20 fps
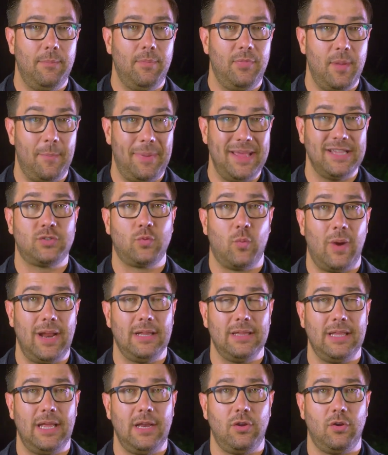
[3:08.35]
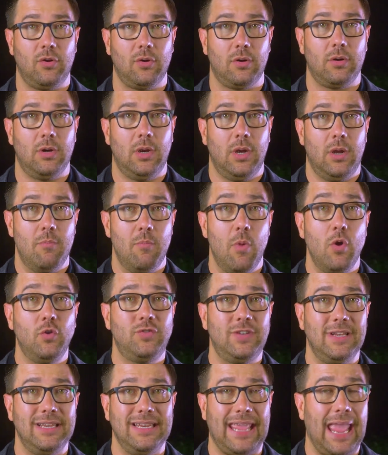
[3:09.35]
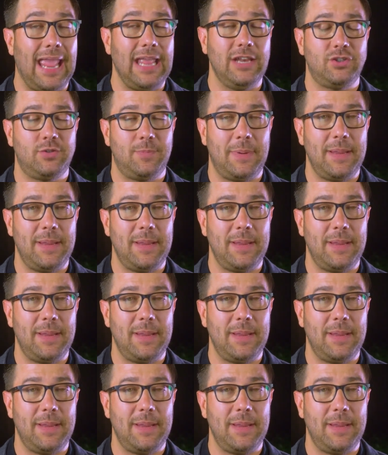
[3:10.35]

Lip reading: the best way to let your most engaged